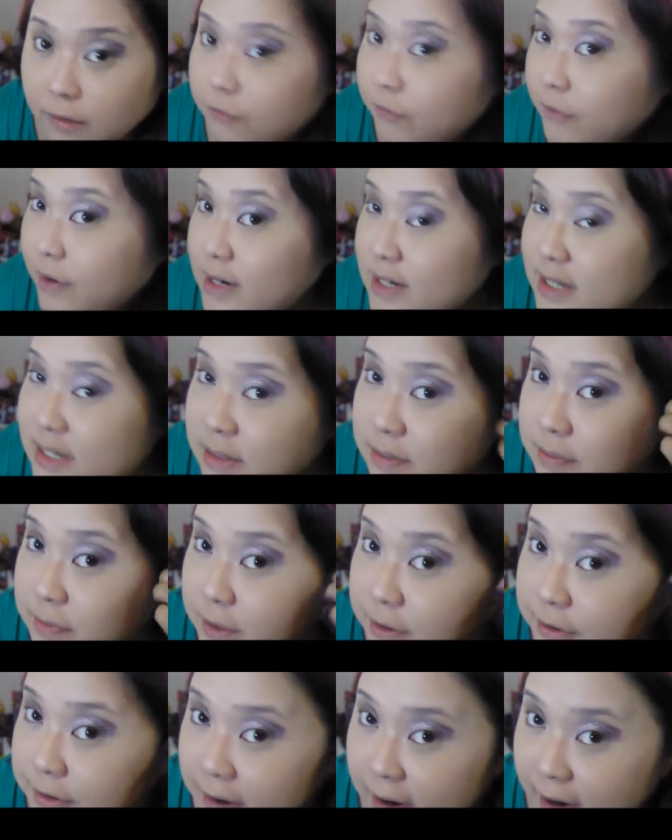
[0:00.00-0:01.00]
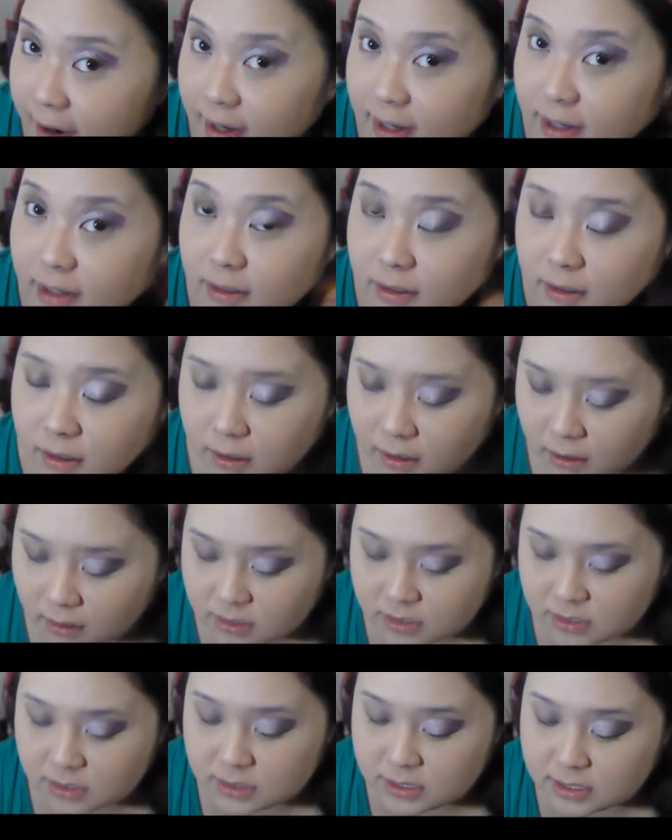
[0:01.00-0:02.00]
Very simple, right?
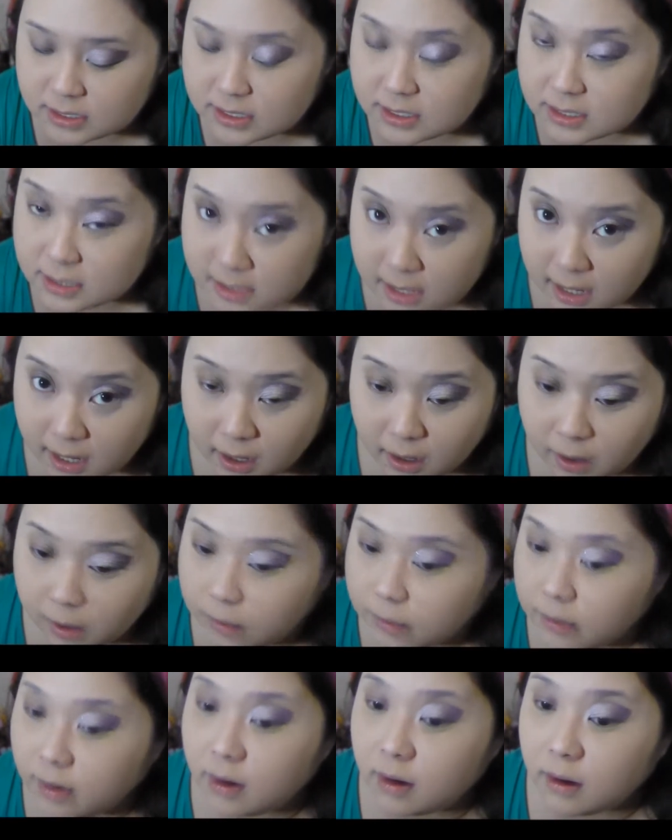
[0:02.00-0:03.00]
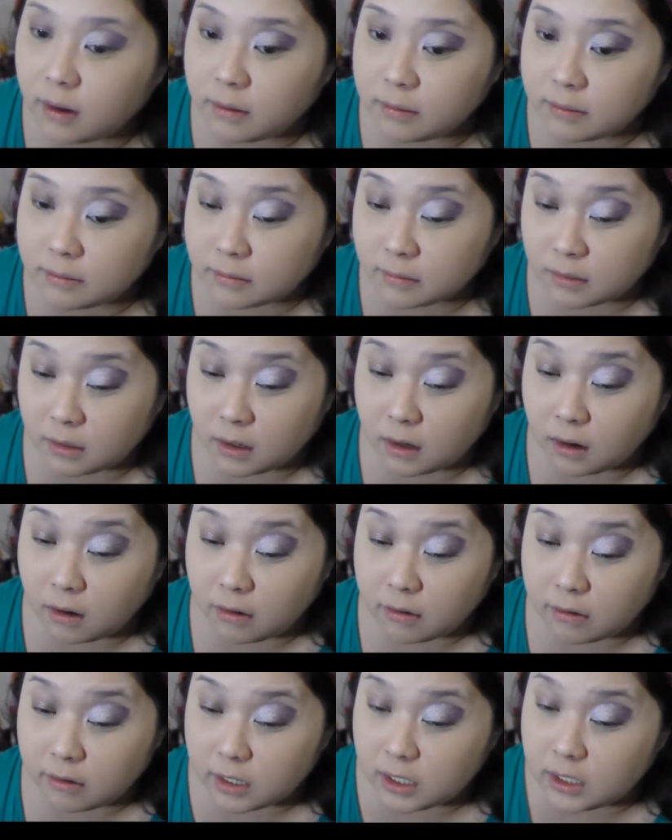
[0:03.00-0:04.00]
So this is how I'll
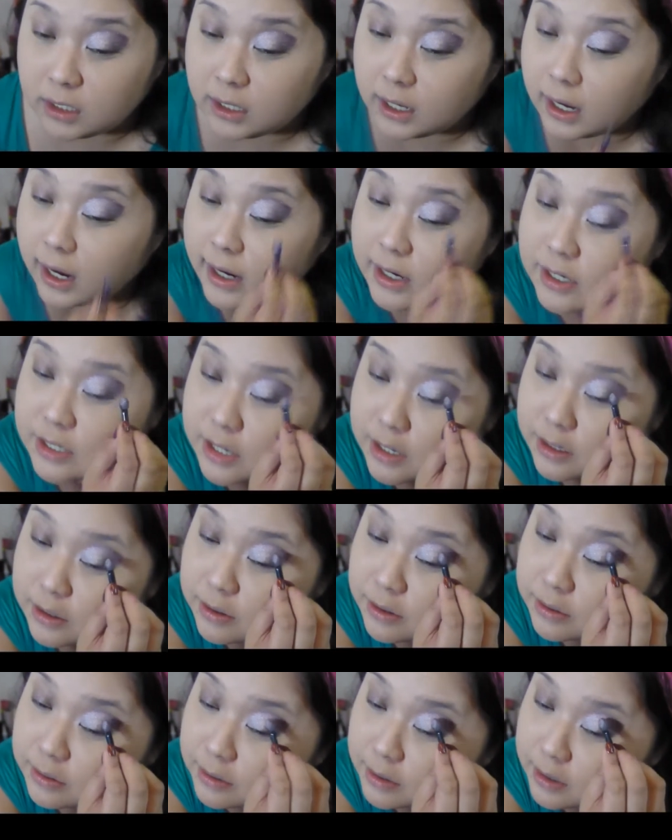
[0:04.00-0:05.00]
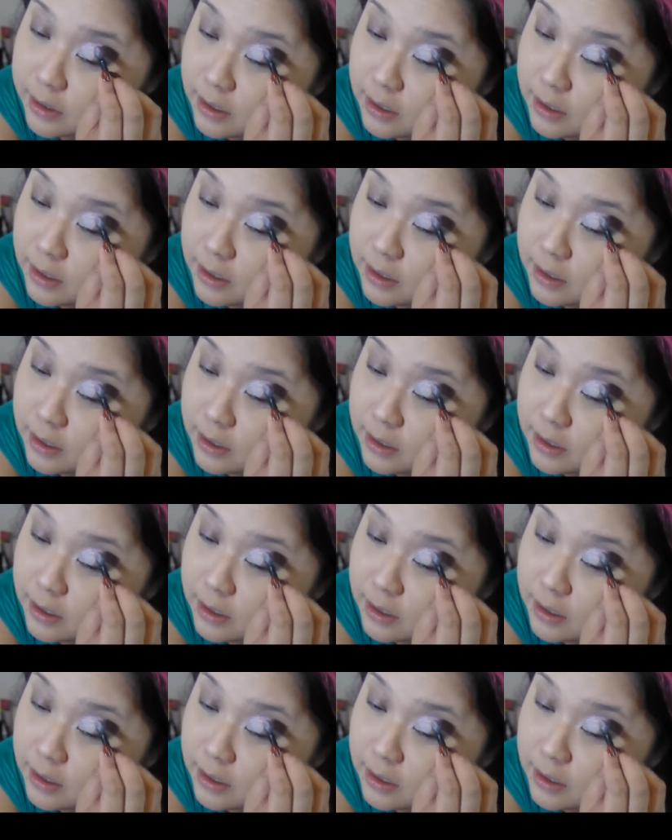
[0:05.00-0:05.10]
create the eyeshadow.